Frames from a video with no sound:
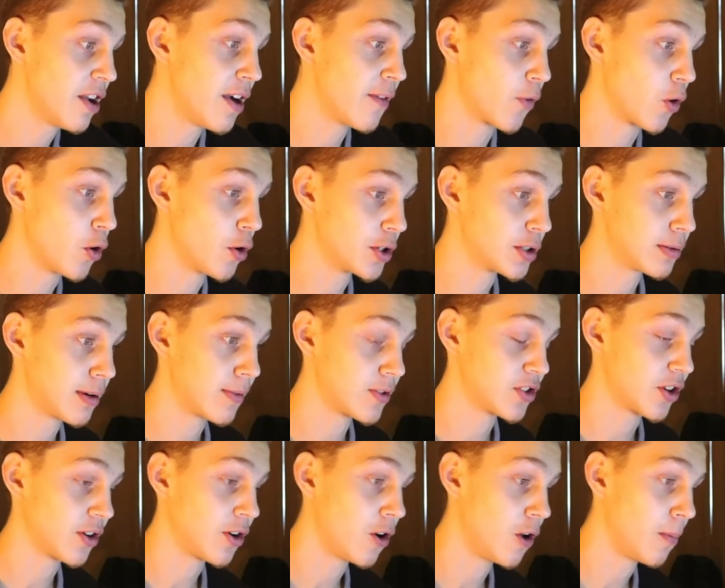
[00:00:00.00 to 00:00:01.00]
for whosoever
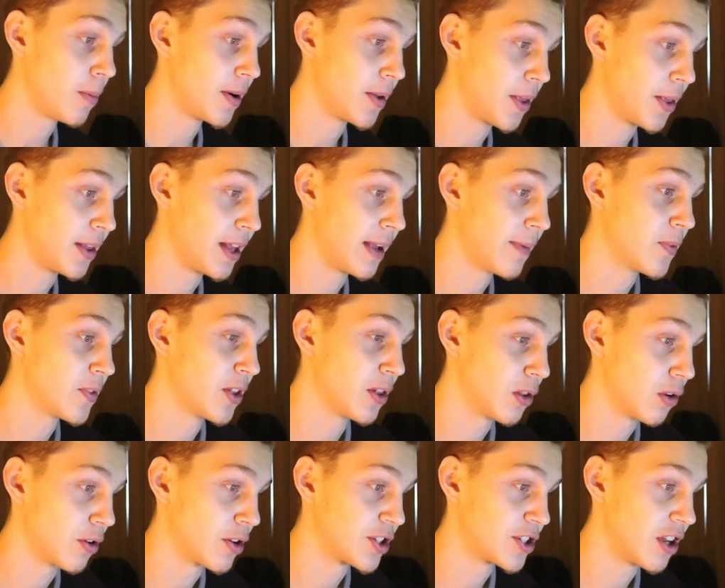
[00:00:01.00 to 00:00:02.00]
shall call upon the name of the
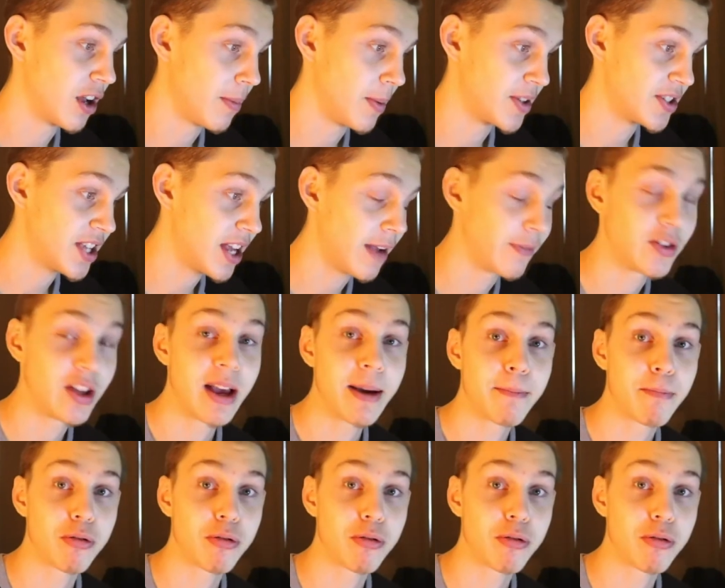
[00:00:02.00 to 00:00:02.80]
Lord shall be saved.